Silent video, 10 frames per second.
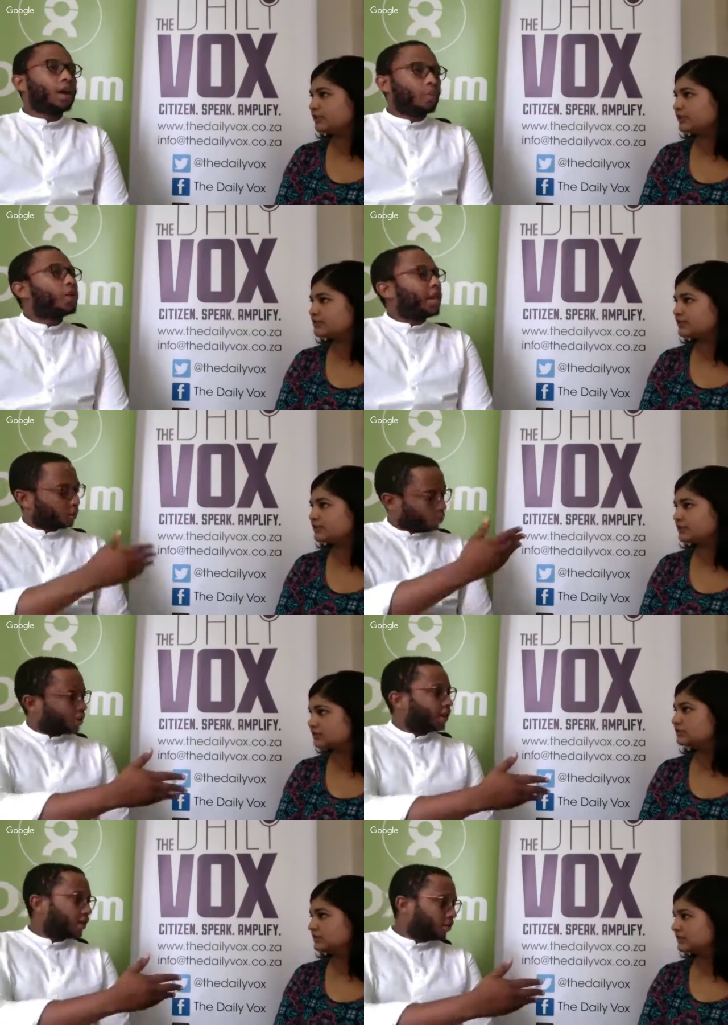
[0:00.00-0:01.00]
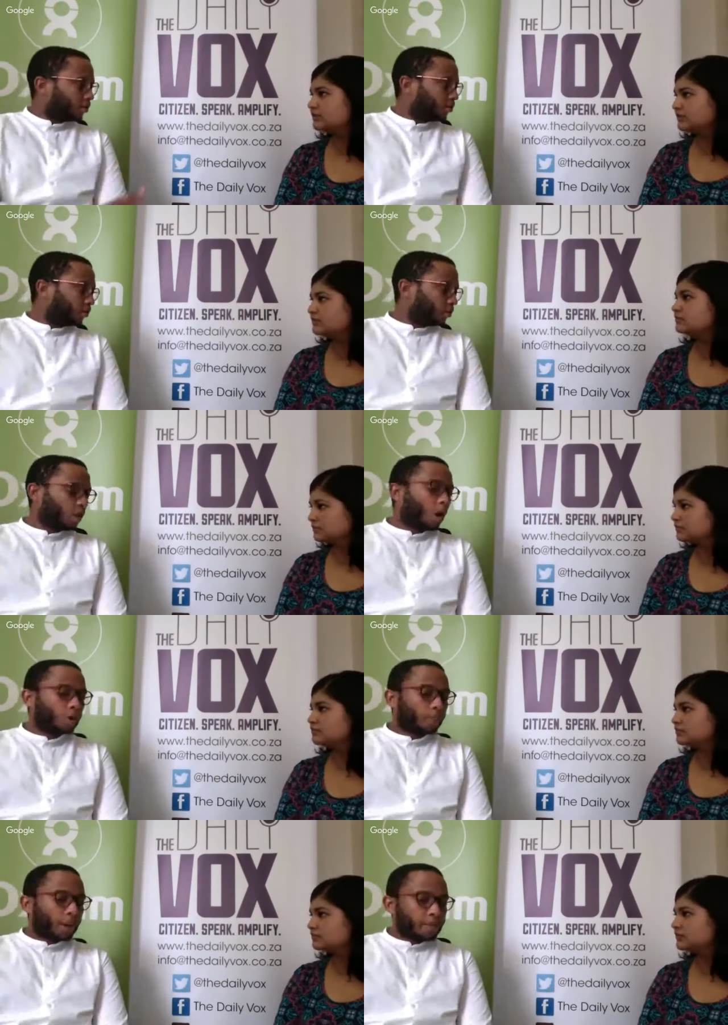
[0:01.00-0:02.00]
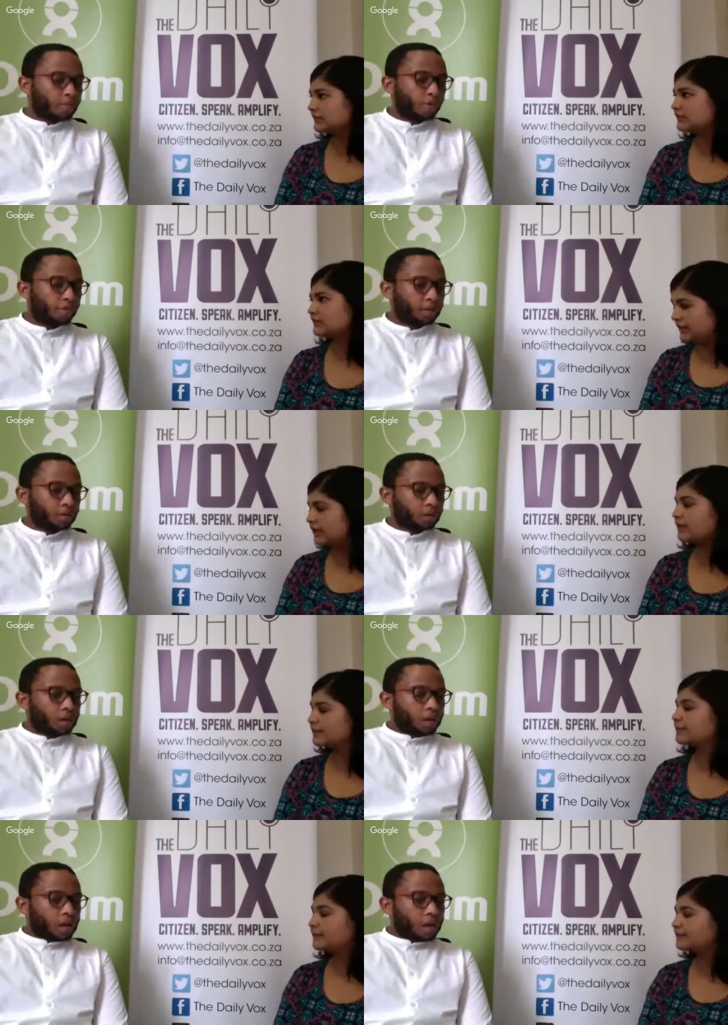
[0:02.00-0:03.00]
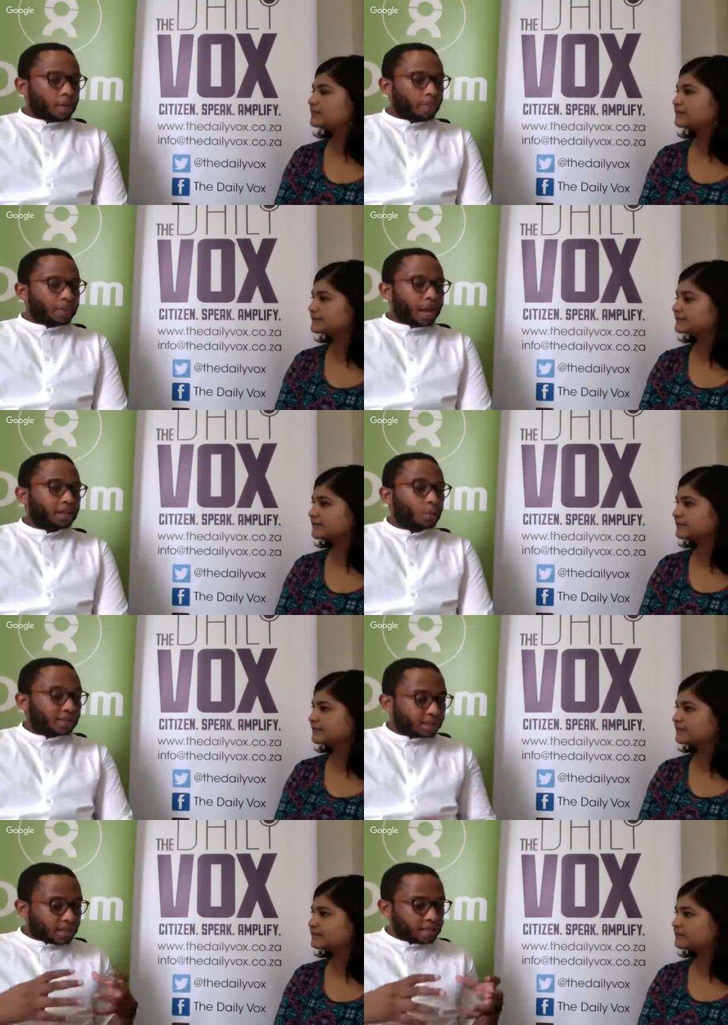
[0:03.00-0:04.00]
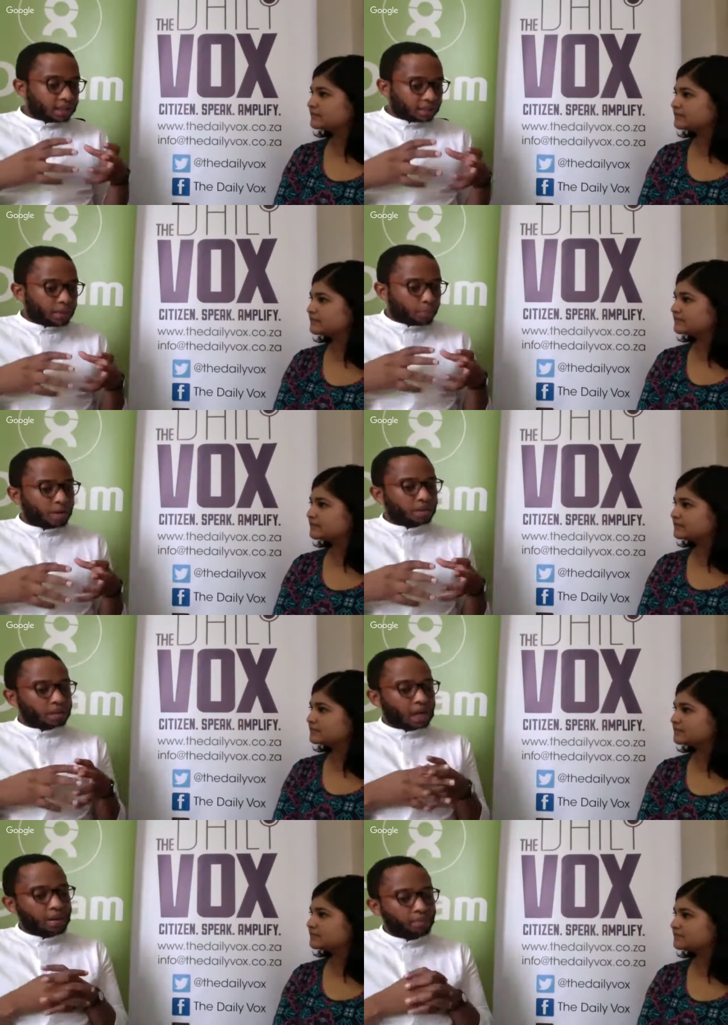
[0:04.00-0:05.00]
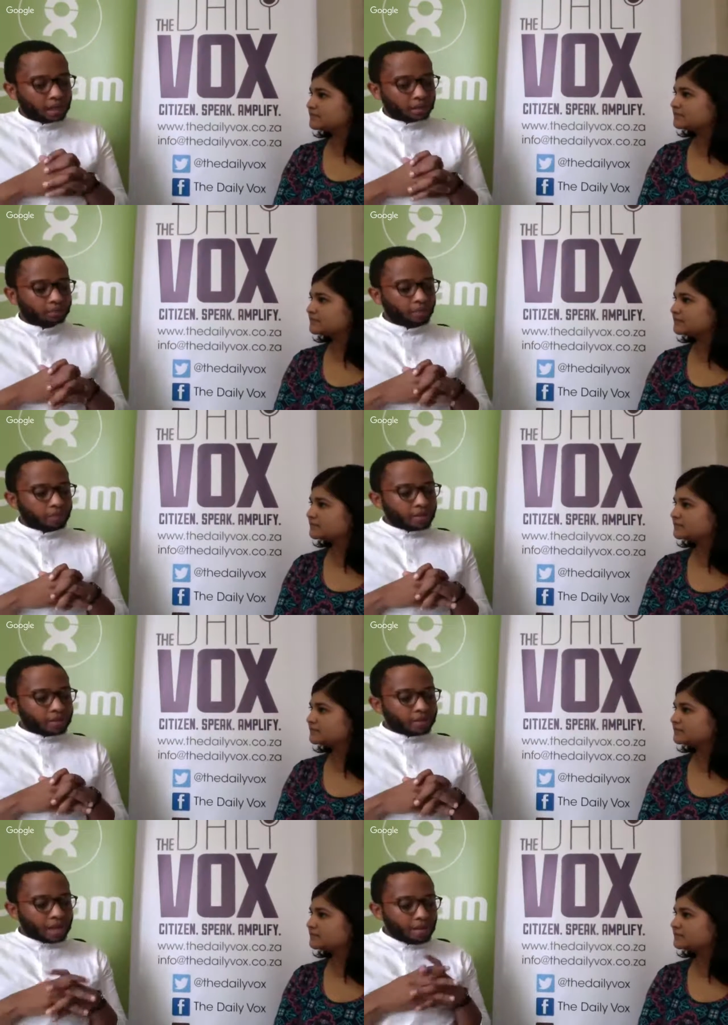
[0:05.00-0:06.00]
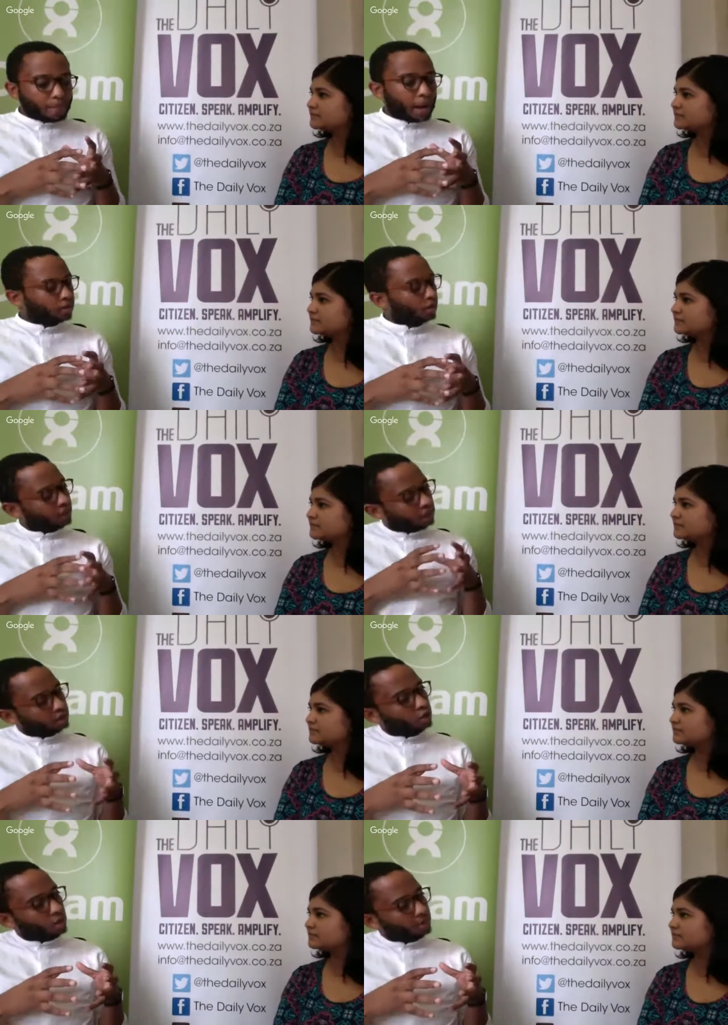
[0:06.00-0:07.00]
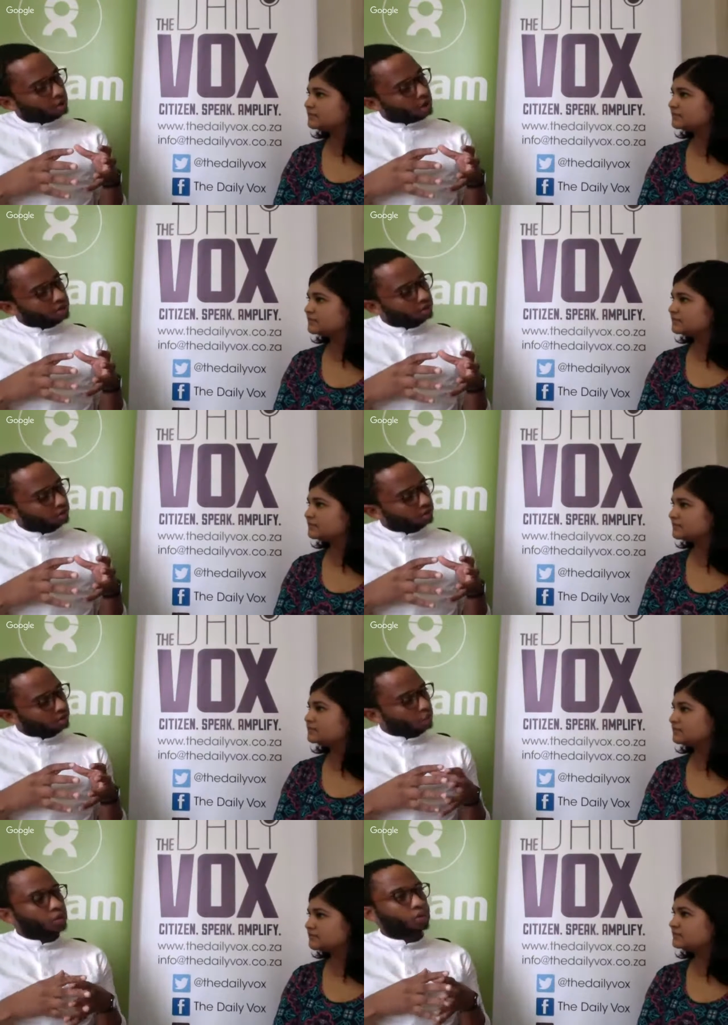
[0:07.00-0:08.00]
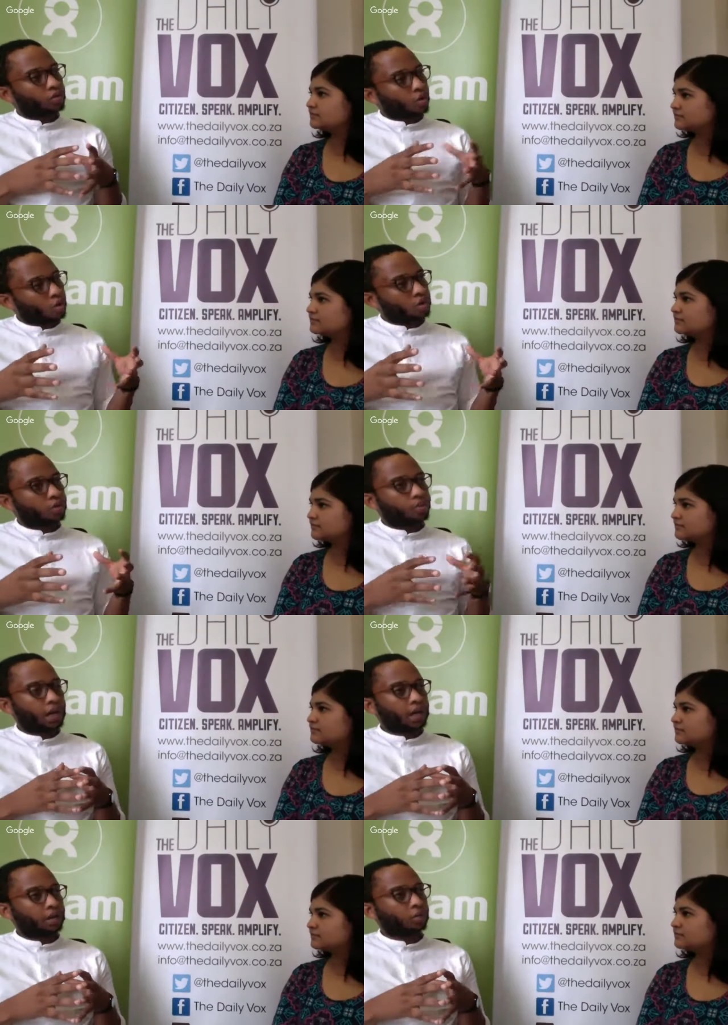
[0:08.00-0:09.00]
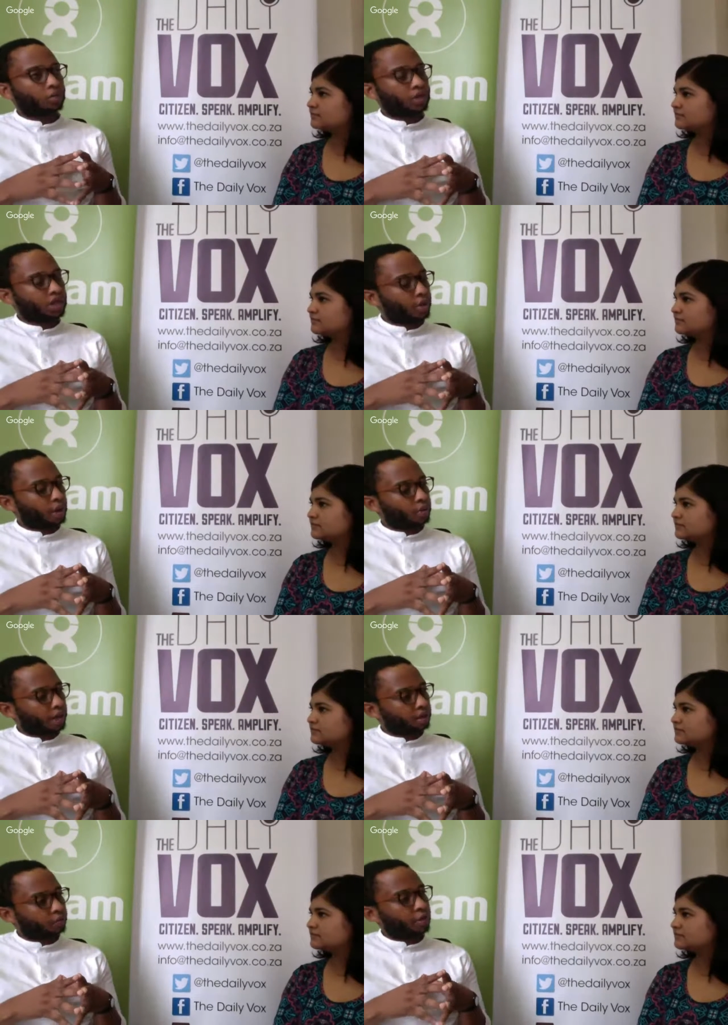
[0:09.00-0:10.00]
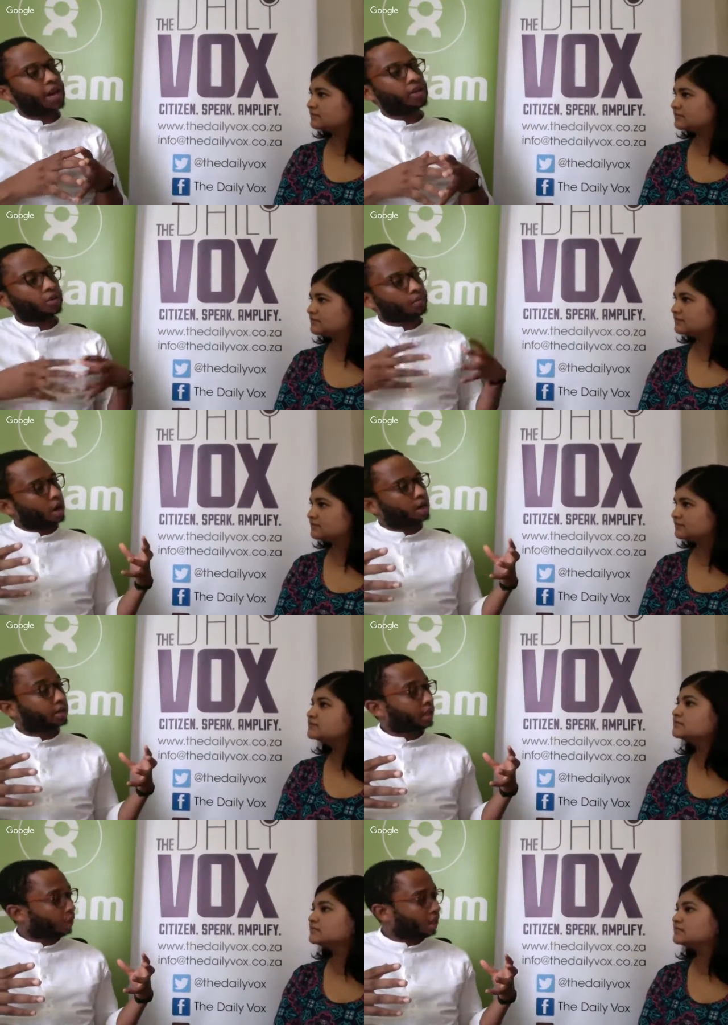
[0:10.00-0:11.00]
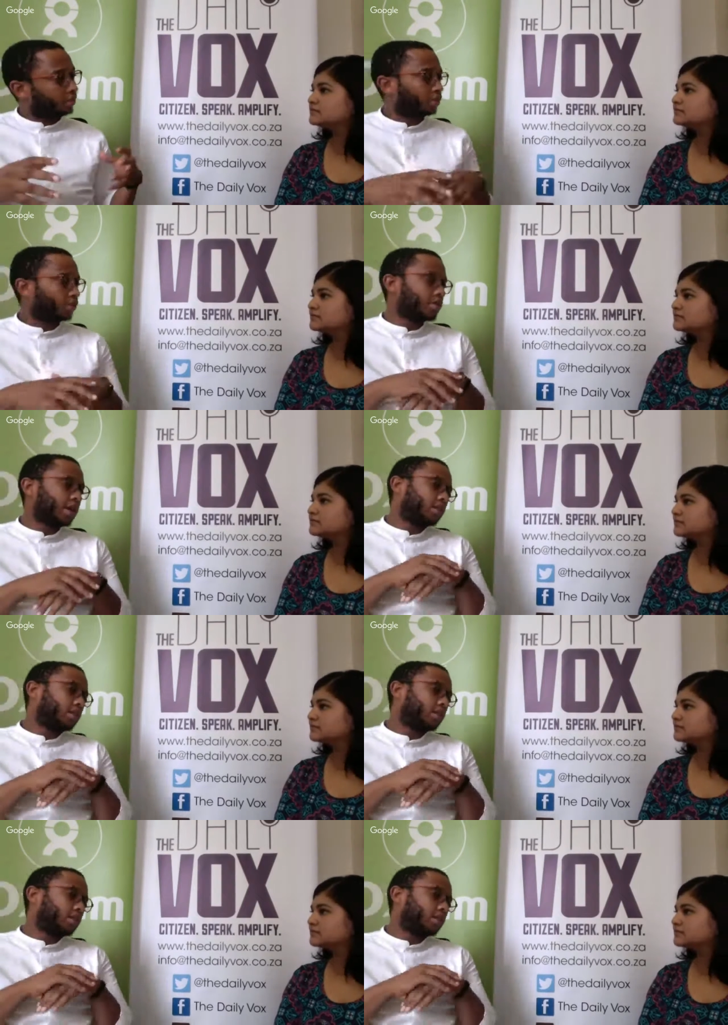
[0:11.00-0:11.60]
Speaker 1: yes, which led to to the Occupy movement. Yeah. Um, and there was a sense at that point in time that the impact of that economic crisis, which was caused by sort of deregulated financial markets that were able to create